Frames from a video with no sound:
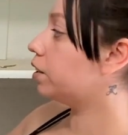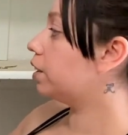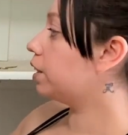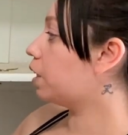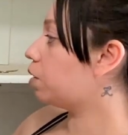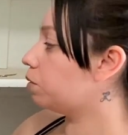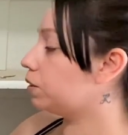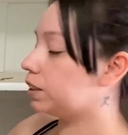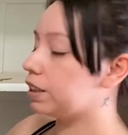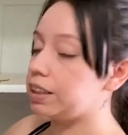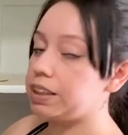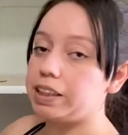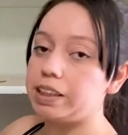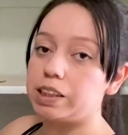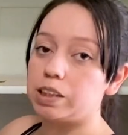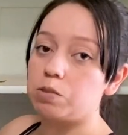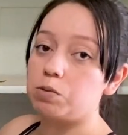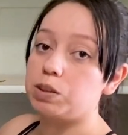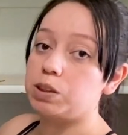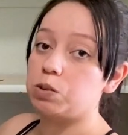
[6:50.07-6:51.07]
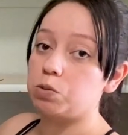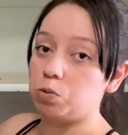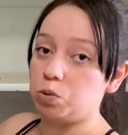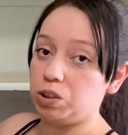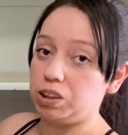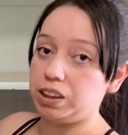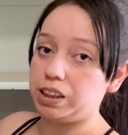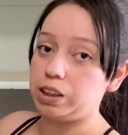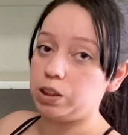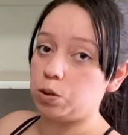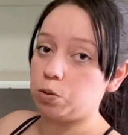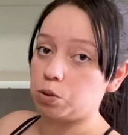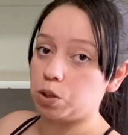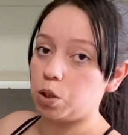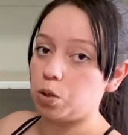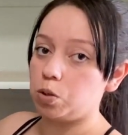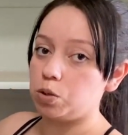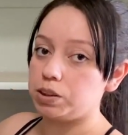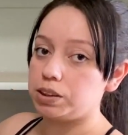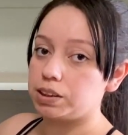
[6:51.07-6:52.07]
that was in here was really
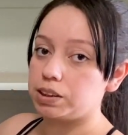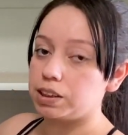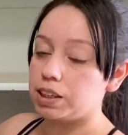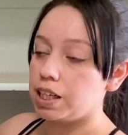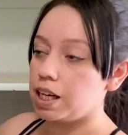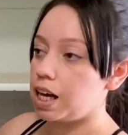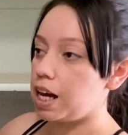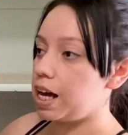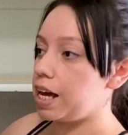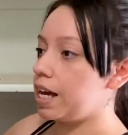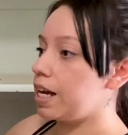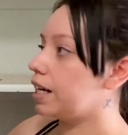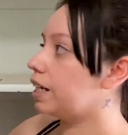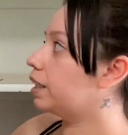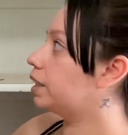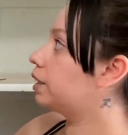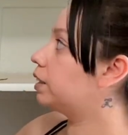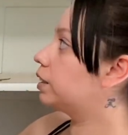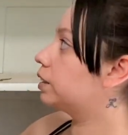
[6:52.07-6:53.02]
gross, and